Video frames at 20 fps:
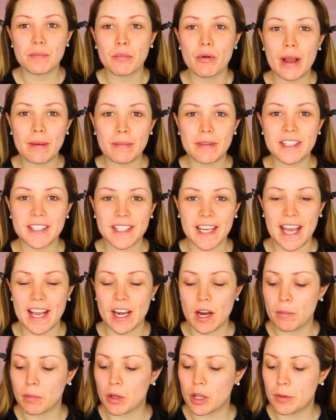to prep the
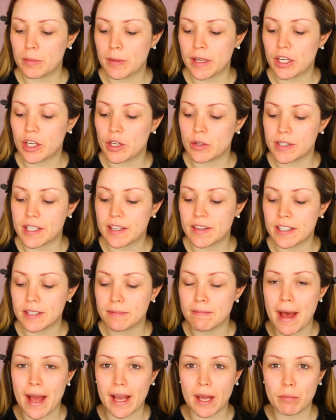skin, I'm going to be using
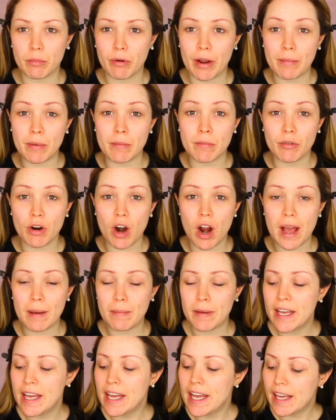this MAC Prep and
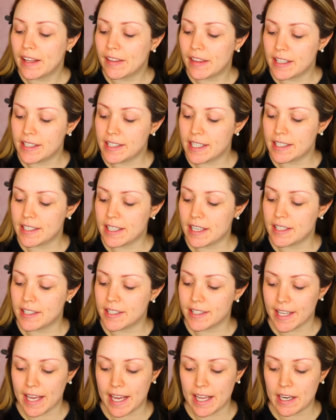Prime. This is their
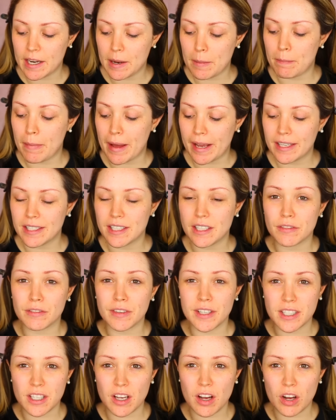Skin Base
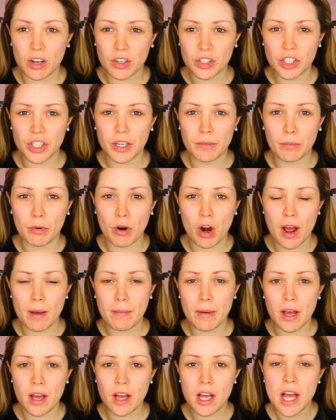Visage
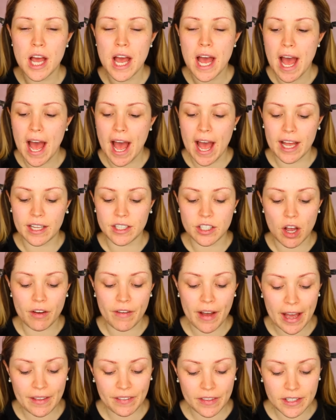Primer, and
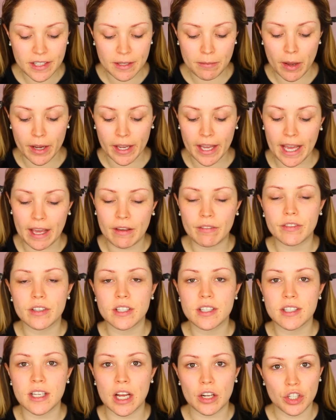I've had this in my kit
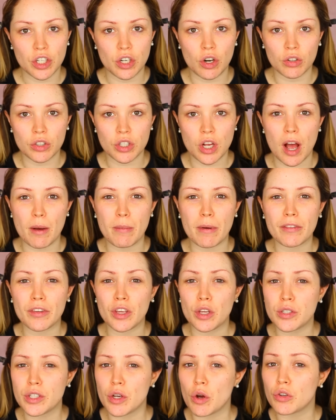for such a long time. I've
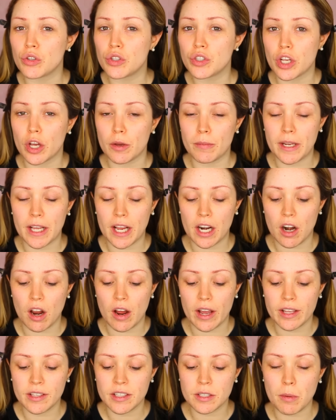used it on so many
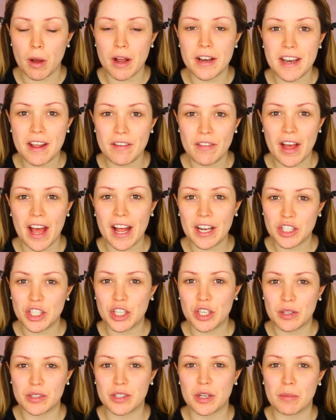clients, but I never
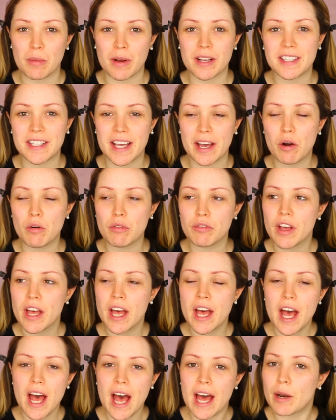actually use it on myself.
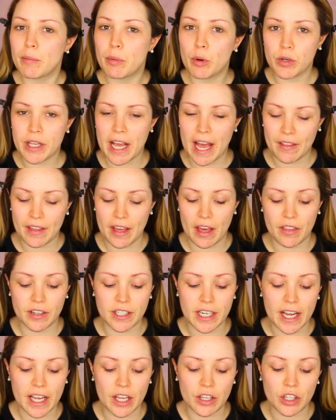And I pulled it out the
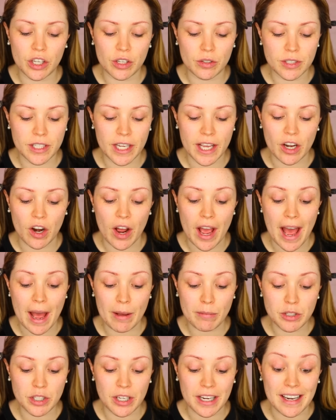other day and used it, and I
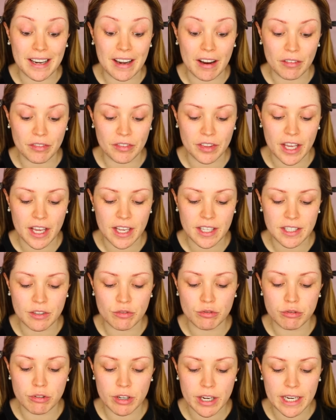absolutely love this.
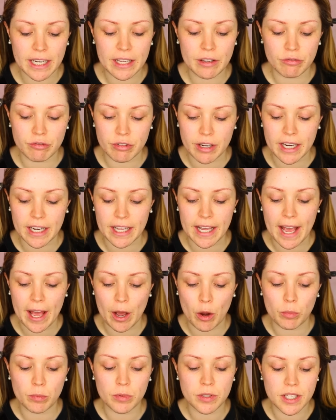It really, really
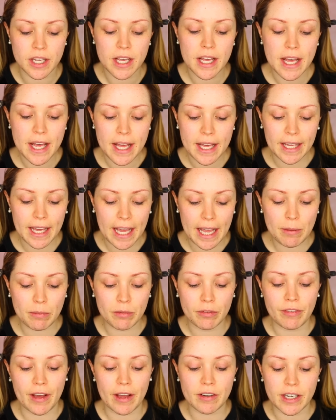helps
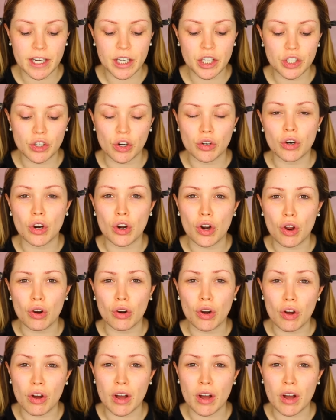keep the foundation on a lot